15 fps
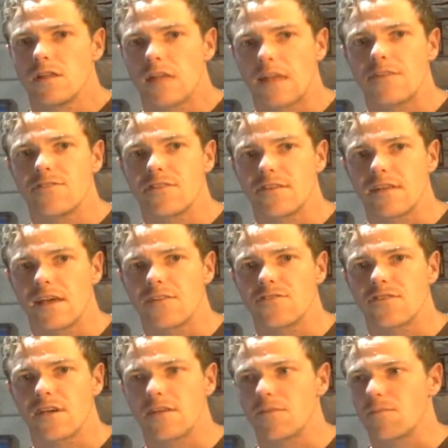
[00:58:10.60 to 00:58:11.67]
That is the
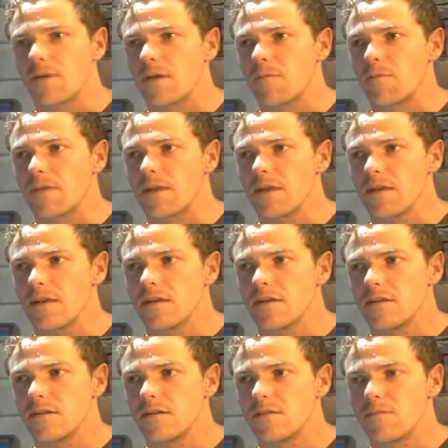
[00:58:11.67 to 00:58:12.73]
downside to patent pending,
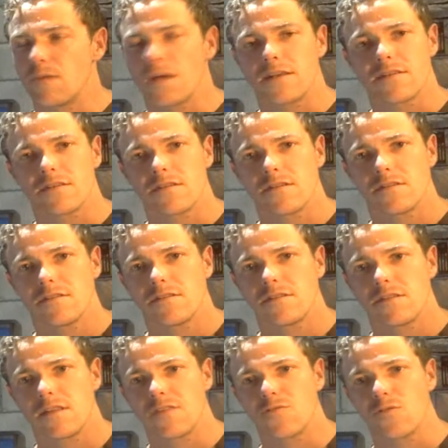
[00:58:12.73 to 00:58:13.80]
but
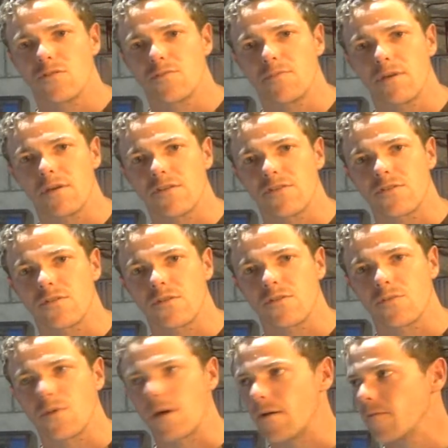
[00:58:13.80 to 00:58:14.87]
there's always merits to it as well.